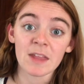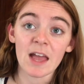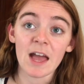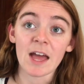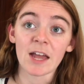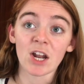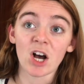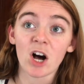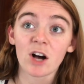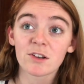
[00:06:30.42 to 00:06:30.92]

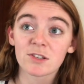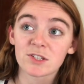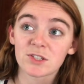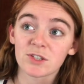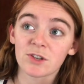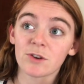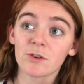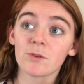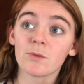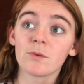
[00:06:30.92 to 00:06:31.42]
and
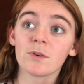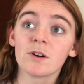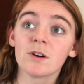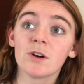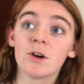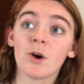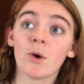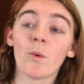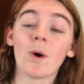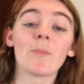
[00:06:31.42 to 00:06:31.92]
also
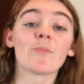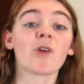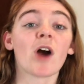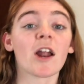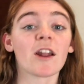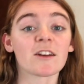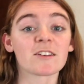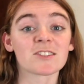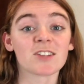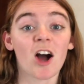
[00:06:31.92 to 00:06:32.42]
what
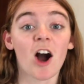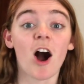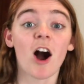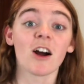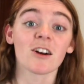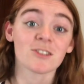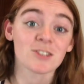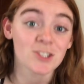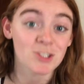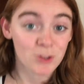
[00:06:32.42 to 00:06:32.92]
products
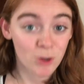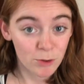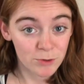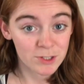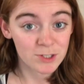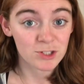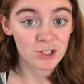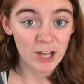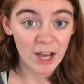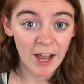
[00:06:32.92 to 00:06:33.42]
are sold
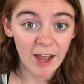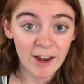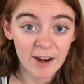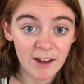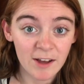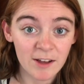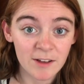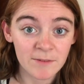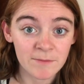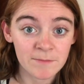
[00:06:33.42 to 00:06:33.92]
in
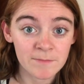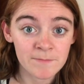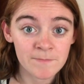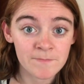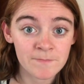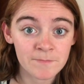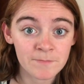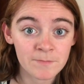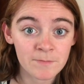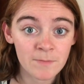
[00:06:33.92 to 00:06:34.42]
China
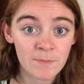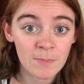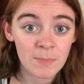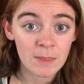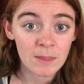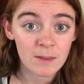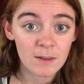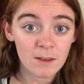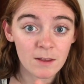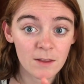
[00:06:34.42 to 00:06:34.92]

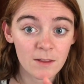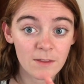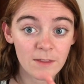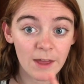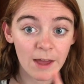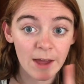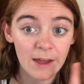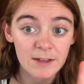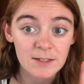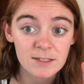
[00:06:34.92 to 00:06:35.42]

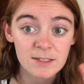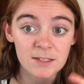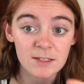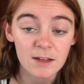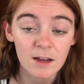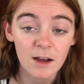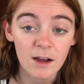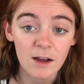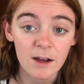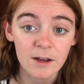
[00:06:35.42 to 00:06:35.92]
that
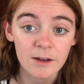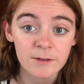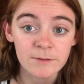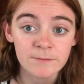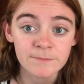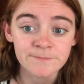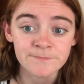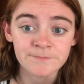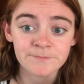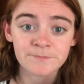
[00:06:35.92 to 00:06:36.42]

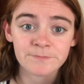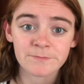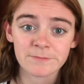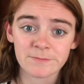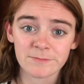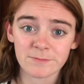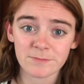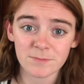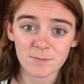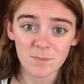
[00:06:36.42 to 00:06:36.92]

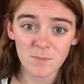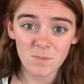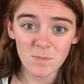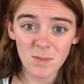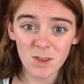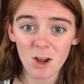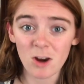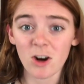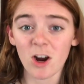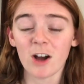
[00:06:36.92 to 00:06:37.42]

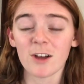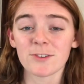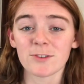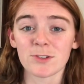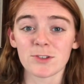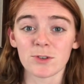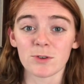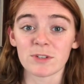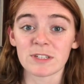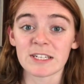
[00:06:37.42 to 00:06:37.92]
are also
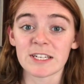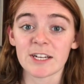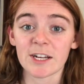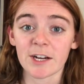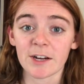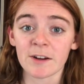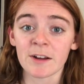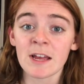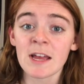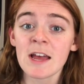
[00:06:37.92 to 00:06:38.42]
sold
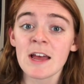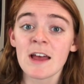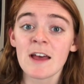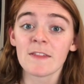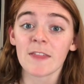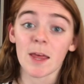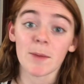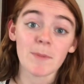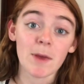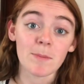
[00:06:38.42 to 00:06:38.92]
here
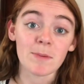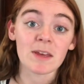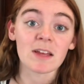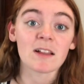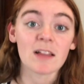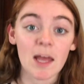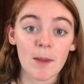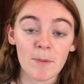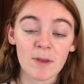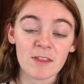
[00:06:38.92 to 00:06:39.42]
that may be
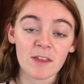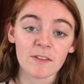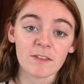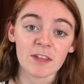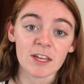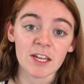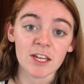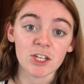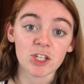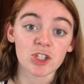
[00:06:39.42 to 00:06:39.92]
claiming that
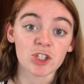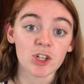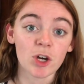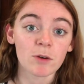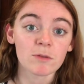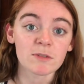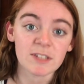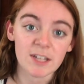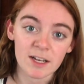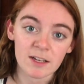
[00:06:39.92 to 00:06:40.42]
they
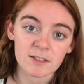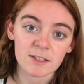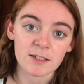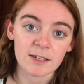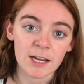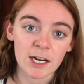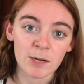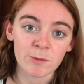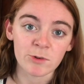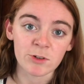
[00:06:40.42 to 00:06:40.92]
don't test on
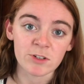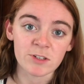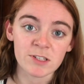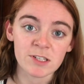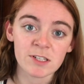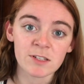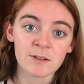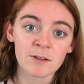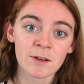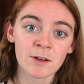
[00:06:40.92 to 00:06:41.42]

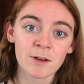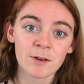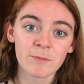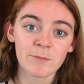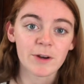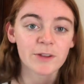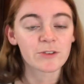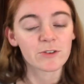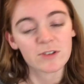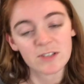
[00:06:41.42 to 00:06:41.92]
animals,
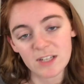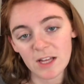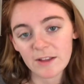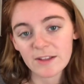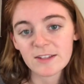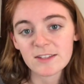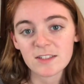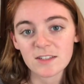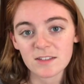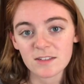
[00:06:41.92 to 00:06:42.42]
but they're
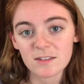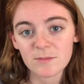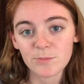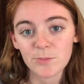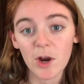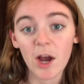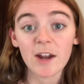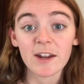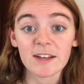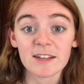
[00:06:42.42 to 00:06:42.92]
selling
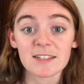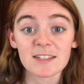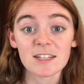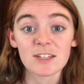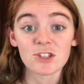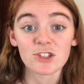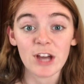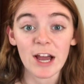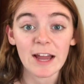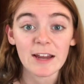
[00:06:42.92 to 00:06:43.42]
products
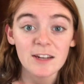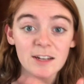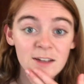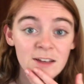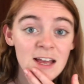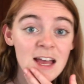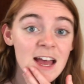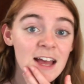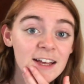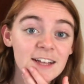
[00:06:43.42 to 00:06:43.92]
in China.
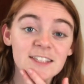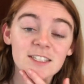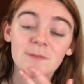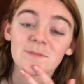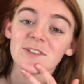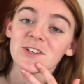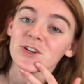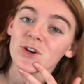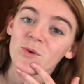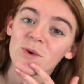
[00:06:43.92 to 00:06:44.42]
It's
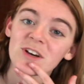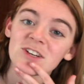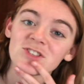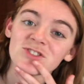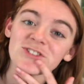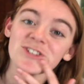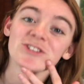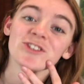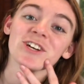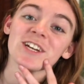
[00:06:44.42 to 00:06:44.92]
something to
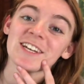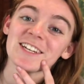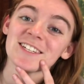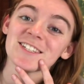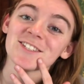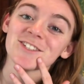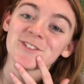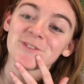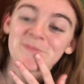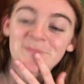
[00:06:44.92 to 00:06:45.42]
question and look
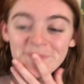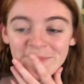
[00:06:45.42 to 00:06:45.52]
into,